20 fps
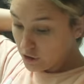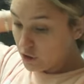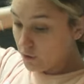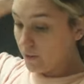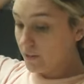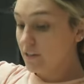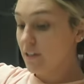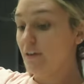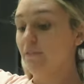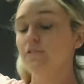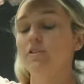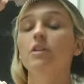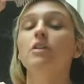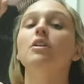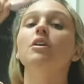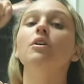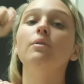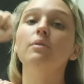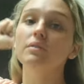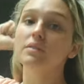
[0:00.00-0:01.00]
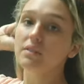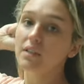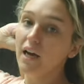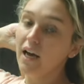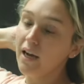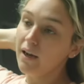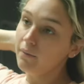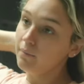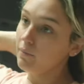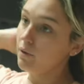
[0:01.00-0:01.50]
So I definitely knew it was
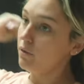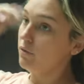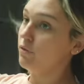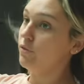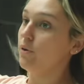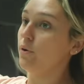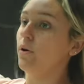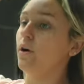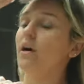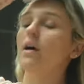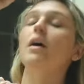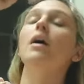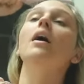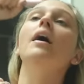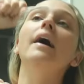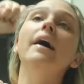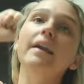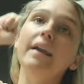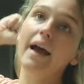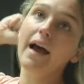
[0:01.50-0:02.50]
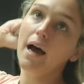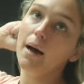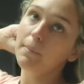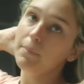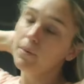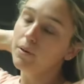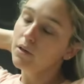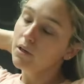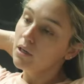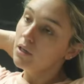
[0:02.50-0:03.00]
time for a nap.